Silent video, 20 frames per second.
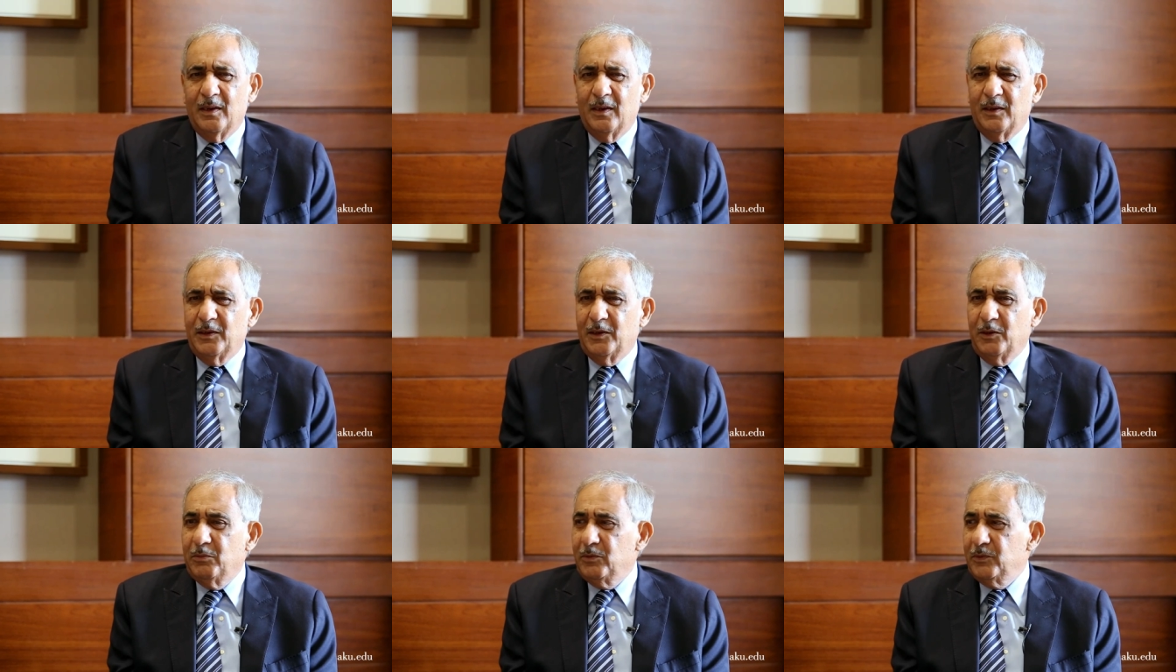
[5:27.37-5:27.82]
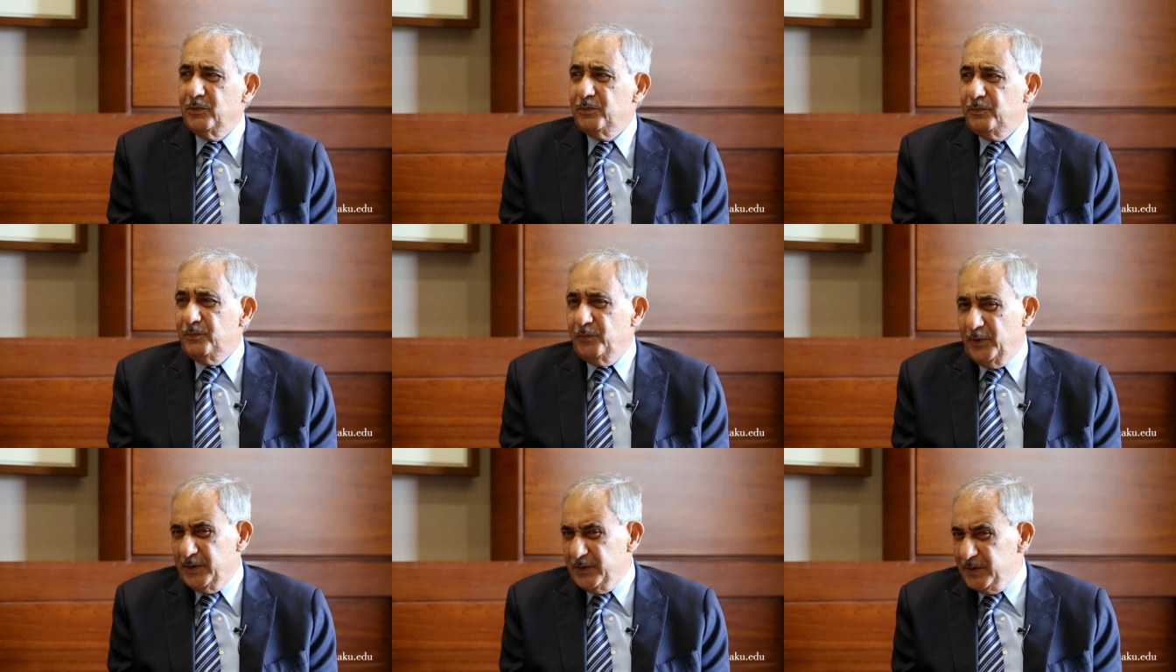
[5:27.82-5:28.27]
There was,
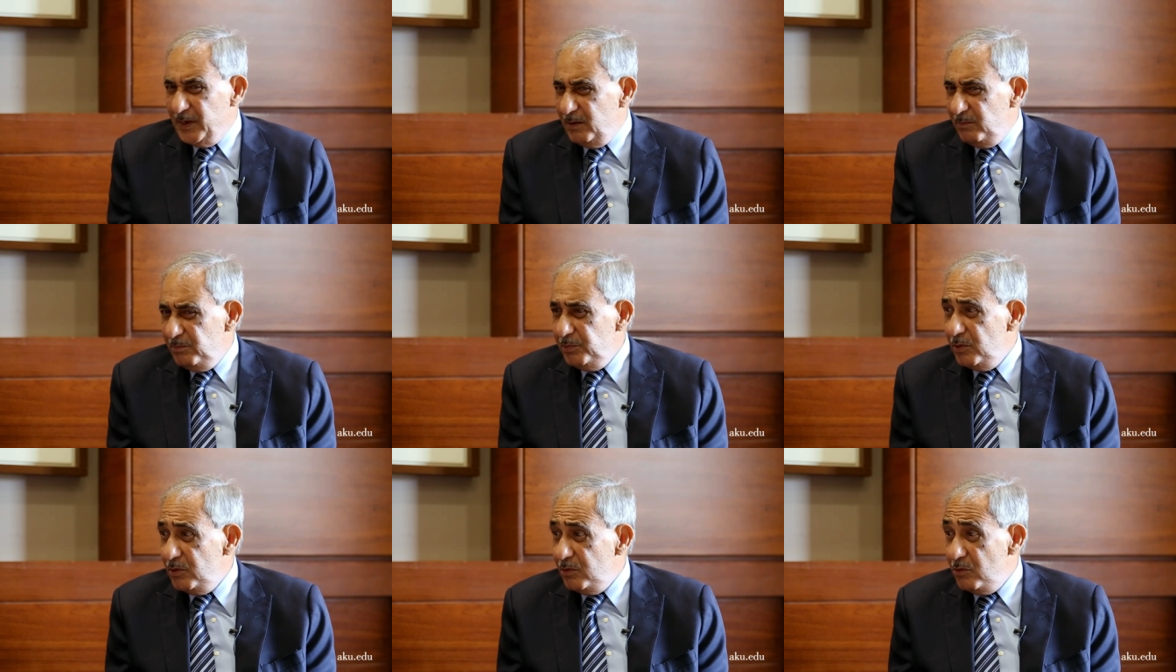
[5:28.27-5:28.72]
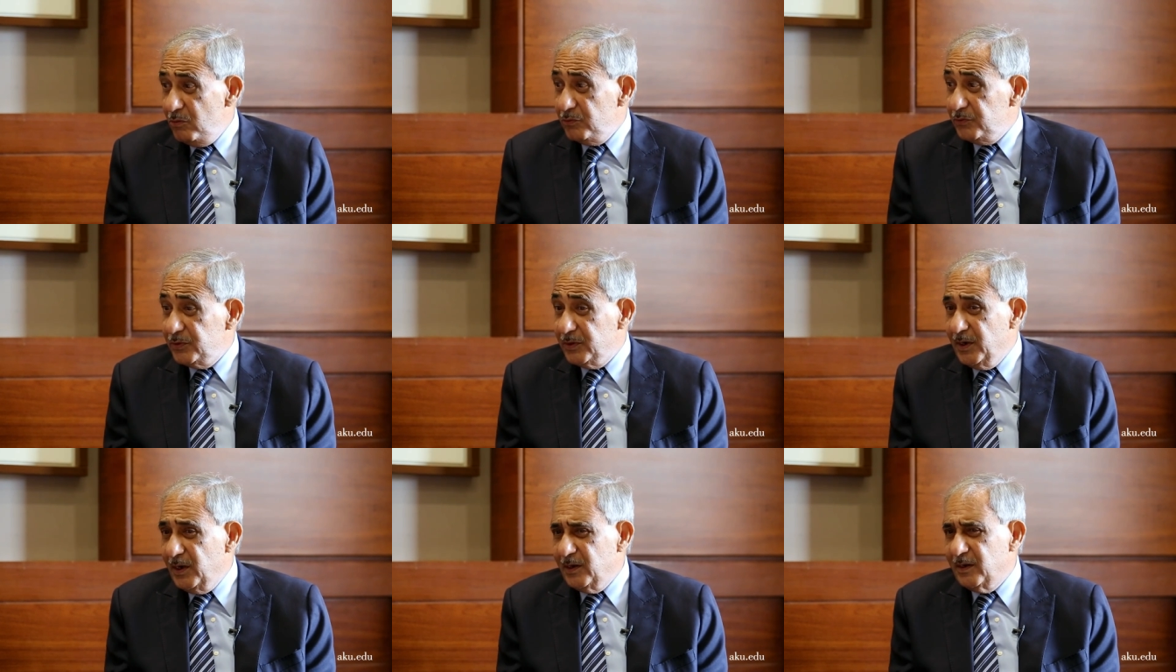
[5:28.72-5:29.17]
for example, no
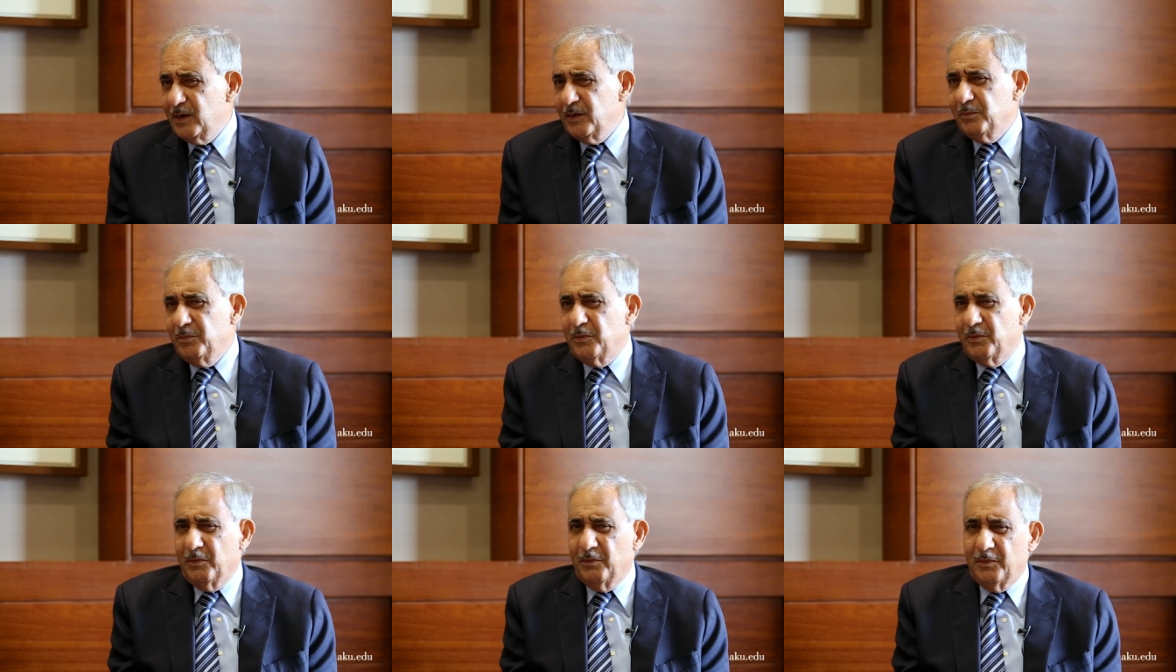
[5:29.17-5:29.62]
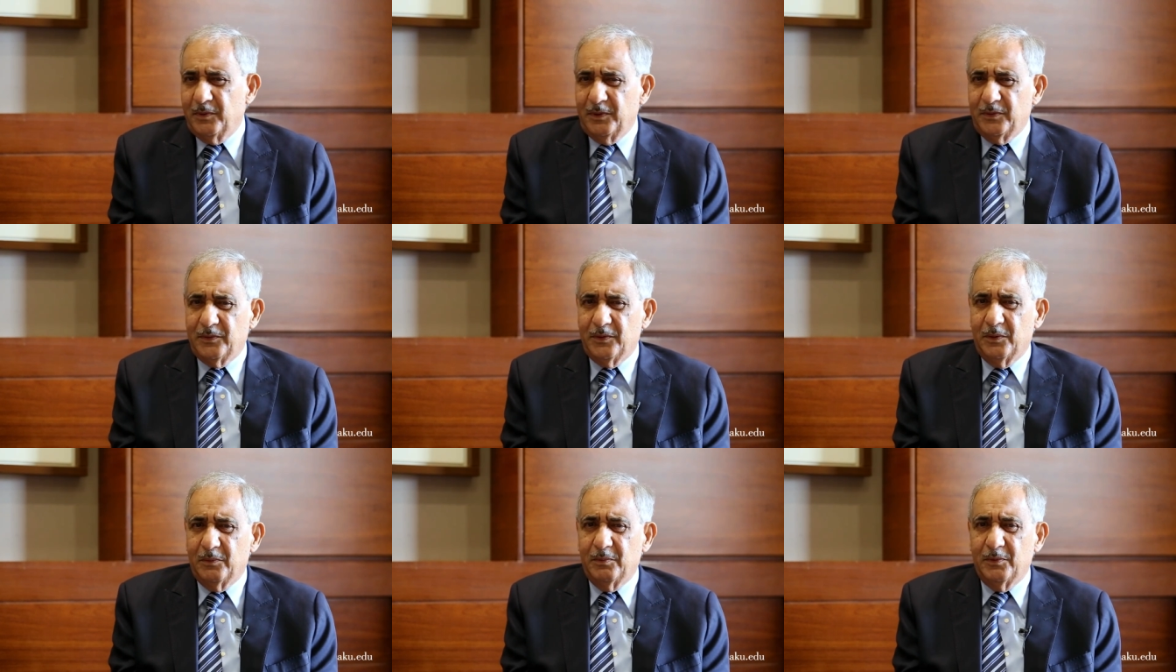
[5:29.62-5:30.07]
stat laboratory
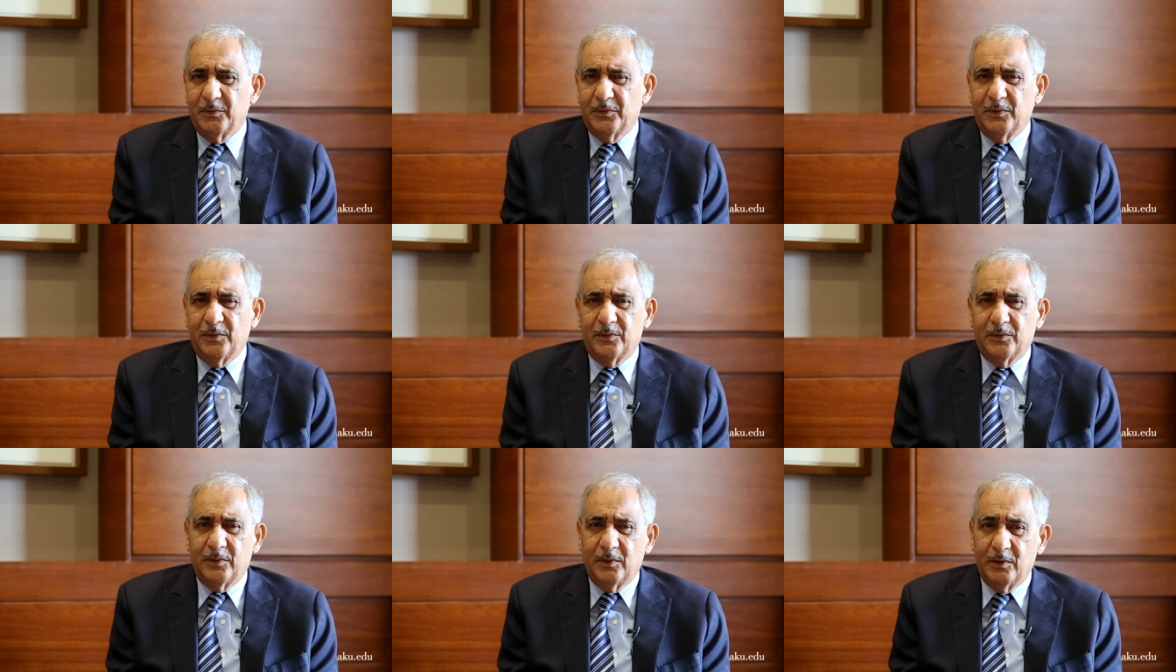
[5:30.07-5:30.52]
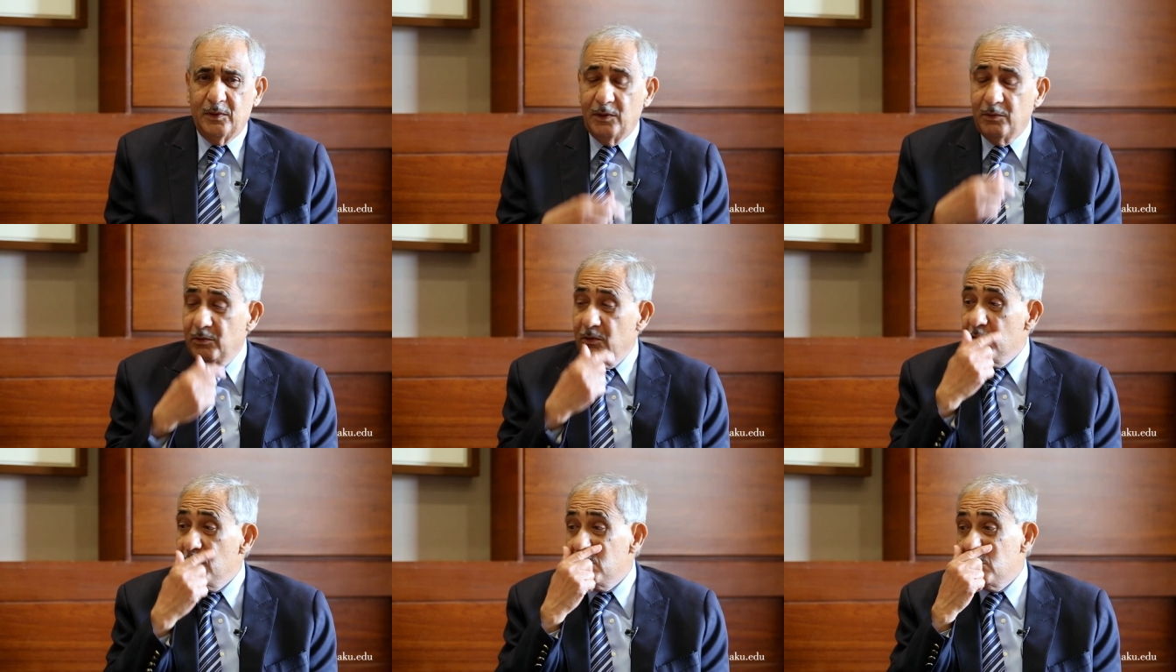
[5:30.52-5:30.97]
services. There
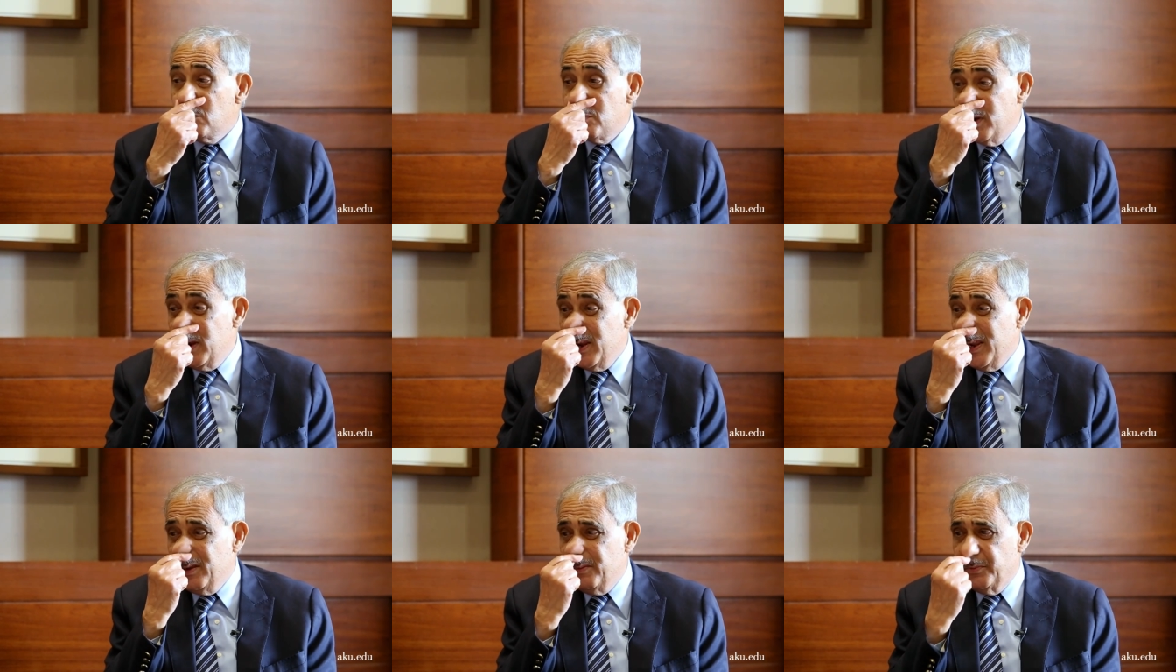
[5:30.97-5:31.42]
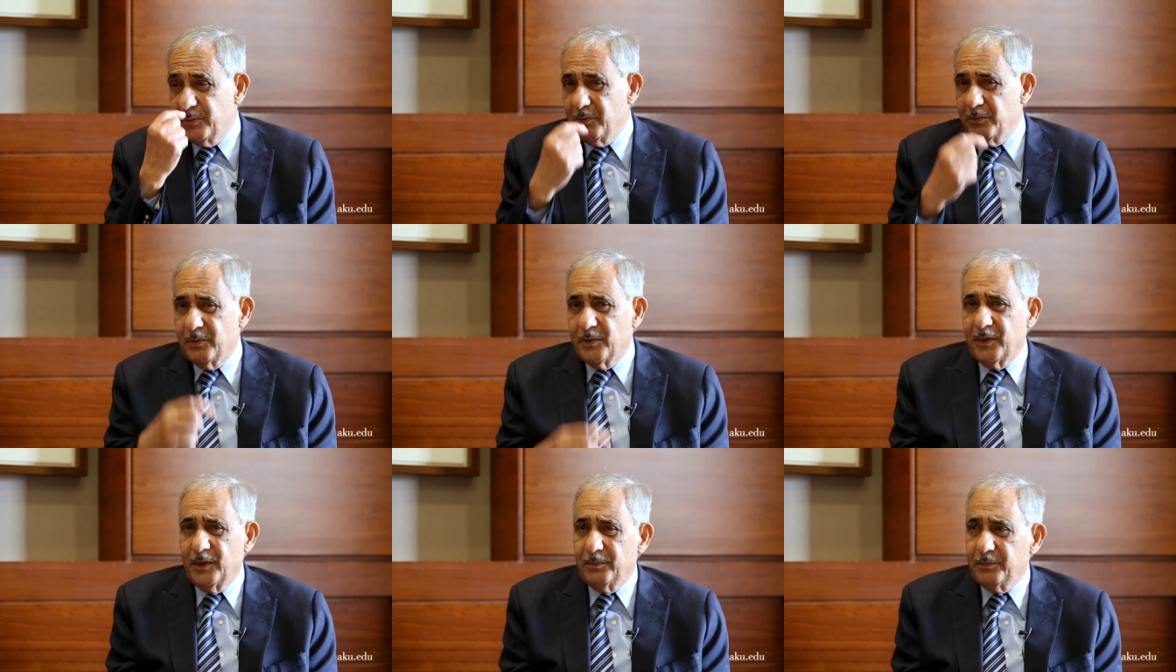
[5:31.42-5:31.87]
were no training
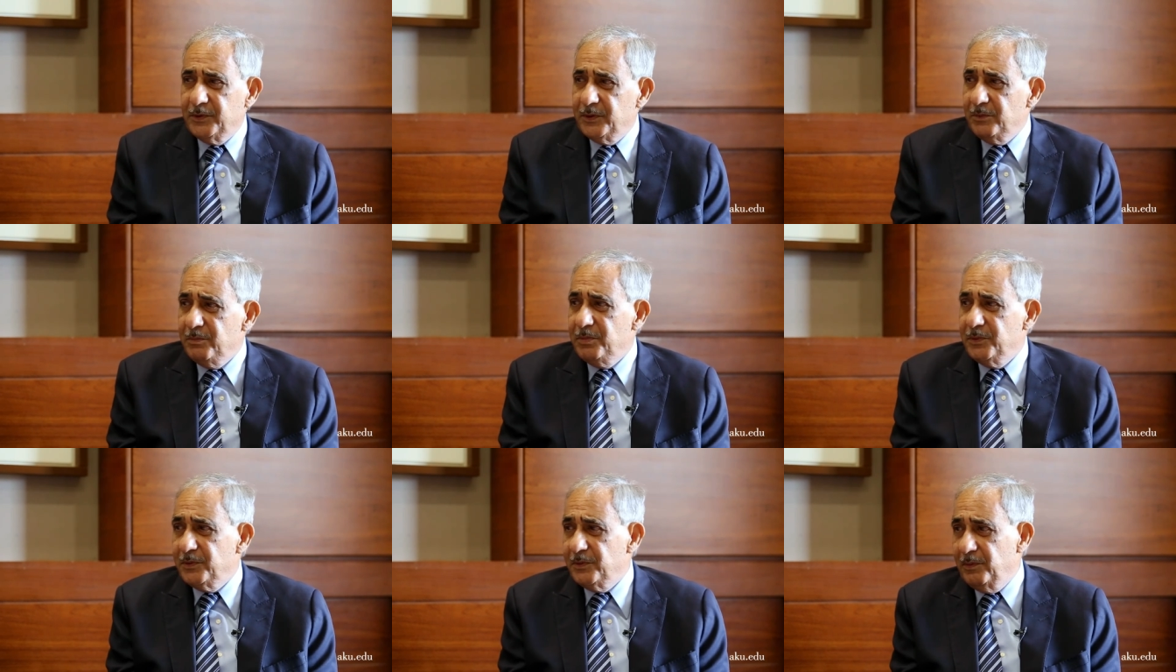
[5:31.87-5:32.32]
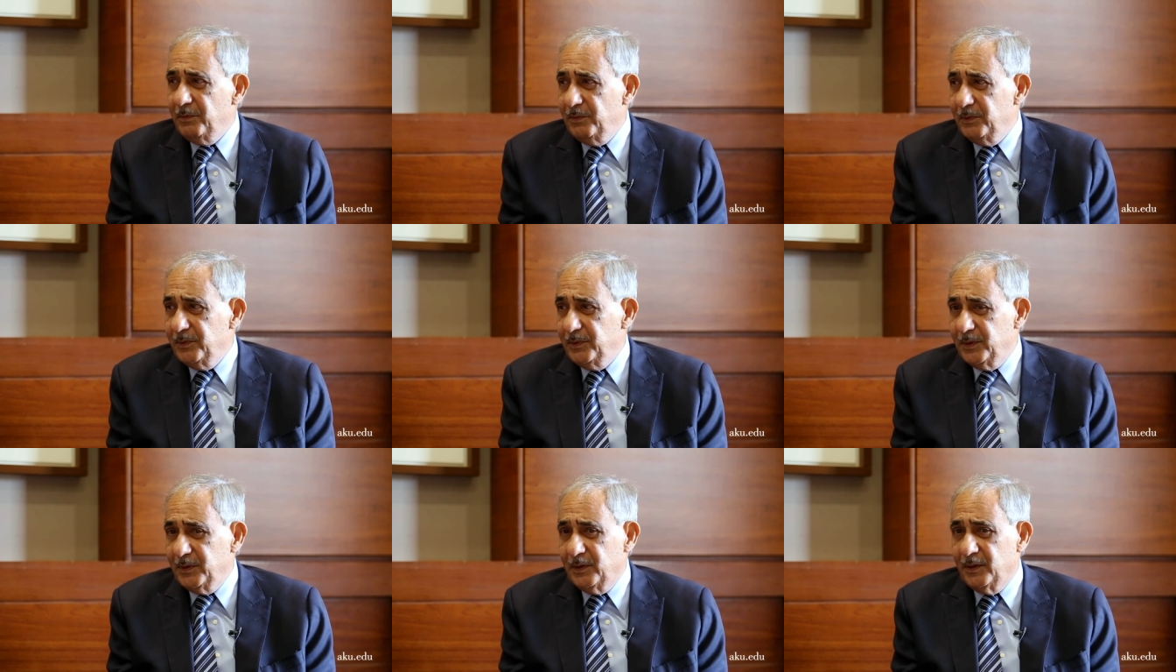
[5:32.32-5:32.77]
programs in
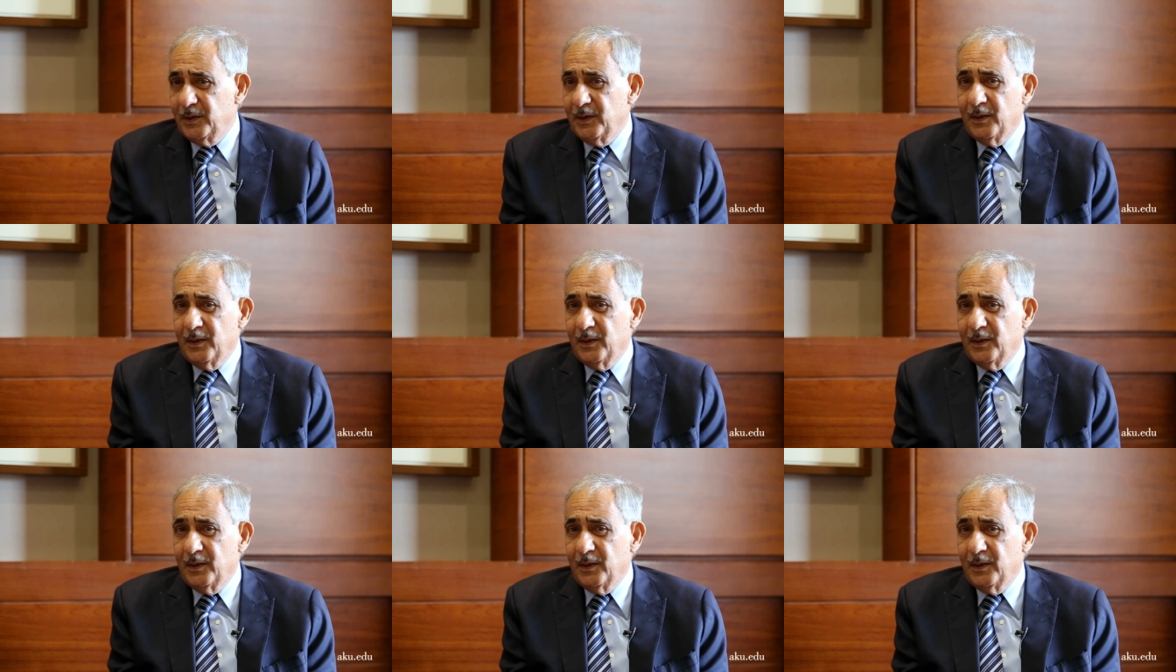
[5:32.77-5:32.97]
pathology.